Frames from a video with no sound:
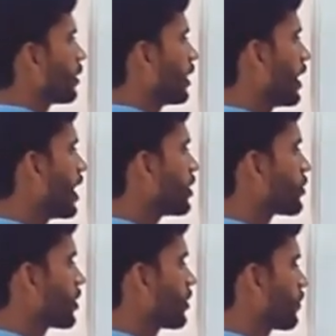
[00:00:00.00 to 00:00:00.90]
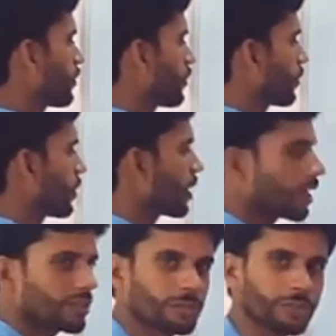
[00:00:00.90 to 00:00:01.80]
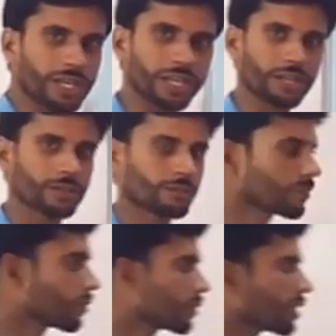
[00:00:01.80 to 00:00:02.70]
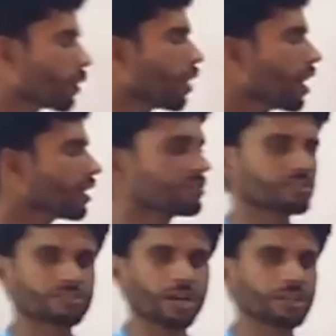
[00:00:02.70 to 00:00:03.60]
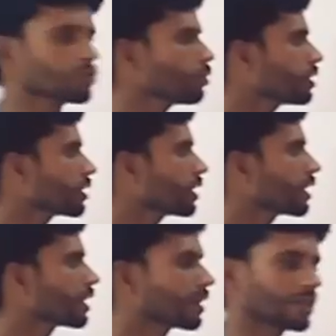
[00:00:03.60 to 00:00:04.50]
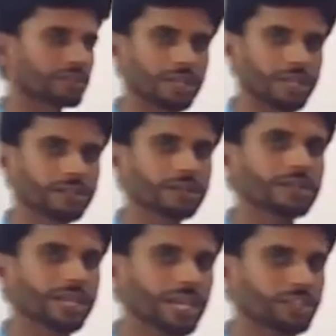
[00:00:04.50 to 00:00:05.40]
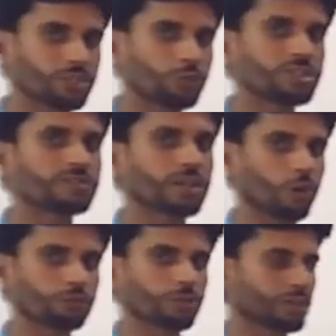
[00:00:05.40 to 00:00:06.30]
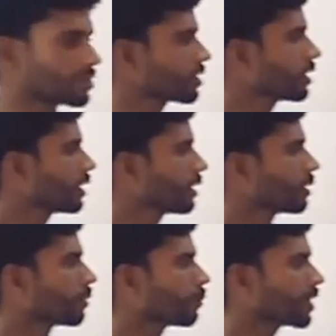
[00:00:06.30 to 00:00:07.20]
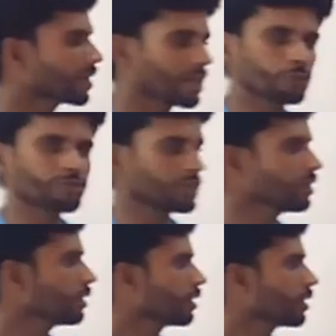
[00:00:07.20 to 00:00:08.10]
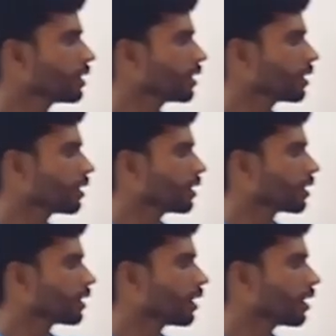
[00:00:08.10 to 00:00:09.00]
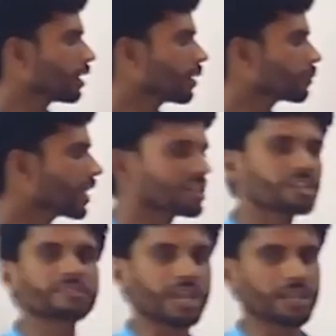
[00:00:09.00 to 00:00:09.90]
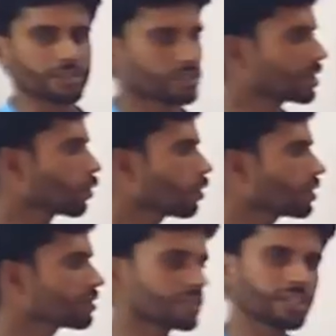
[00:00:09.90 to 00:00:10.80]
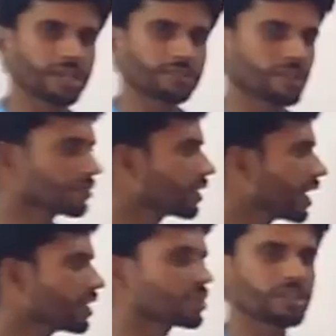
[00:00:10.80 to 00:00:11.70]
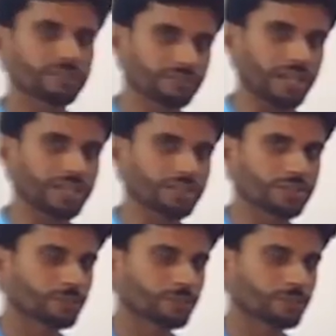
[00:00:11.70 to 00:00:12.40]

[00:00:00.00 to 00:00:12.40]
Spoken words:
H in the beginning. The word is starting with the letter H, which is a consonant. But here you see H is silent. In all these 3 cases H is silent.